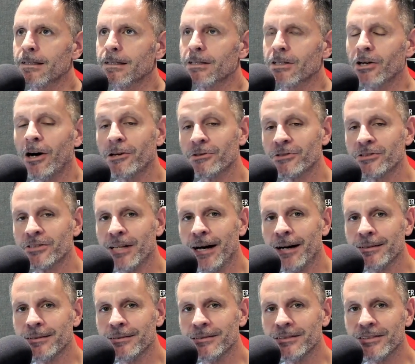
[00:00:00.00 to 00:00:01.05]
Connor
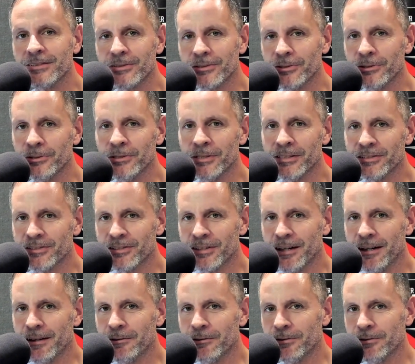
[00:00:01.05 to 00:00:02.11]
Stallions, who is
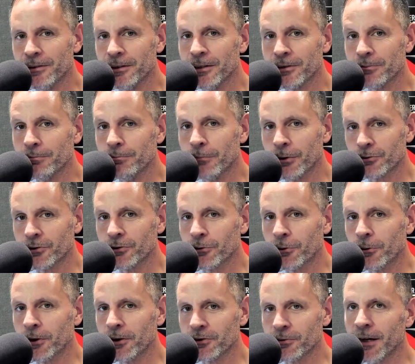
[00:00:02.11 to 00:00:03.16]
the most
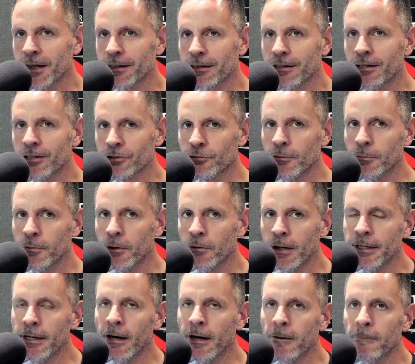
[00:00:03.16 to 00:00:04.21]
notorious man in college football
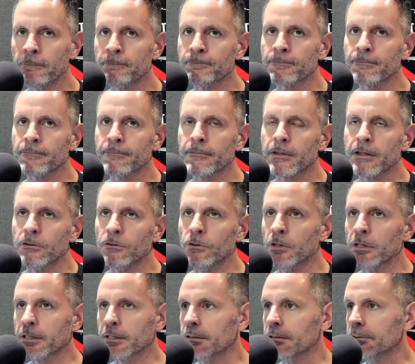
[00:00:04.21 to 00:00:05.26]
right now.
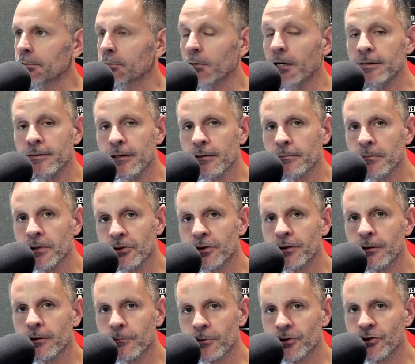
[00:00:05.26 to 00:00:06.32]
Look, do I think
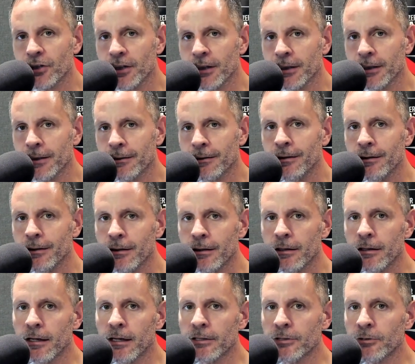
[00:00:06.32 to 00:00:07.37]
Michigan was cheating?
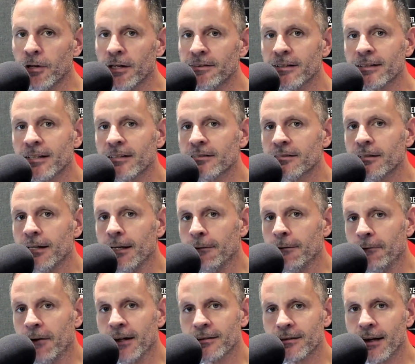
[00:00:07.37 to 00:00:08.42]
Do I think they sent
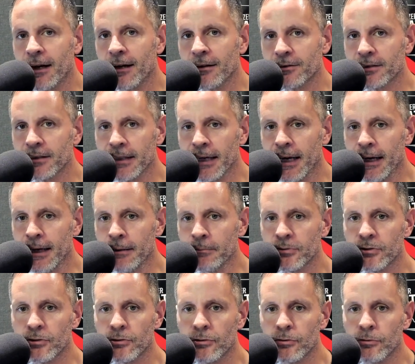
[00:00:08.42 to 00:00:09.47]
advanced scouts to
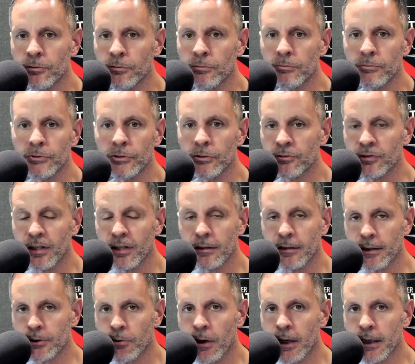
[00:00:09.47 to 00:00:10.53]
games to use
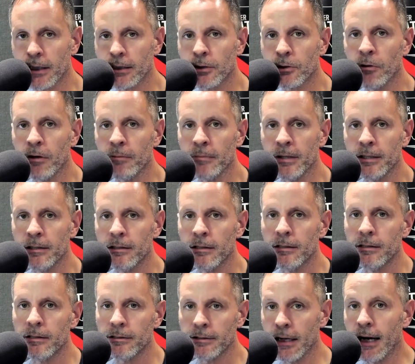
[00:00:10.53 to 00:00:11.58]
electronic equipment?
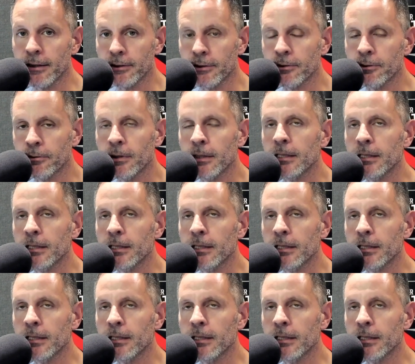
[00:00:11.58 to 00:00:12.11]
Yeah, I do.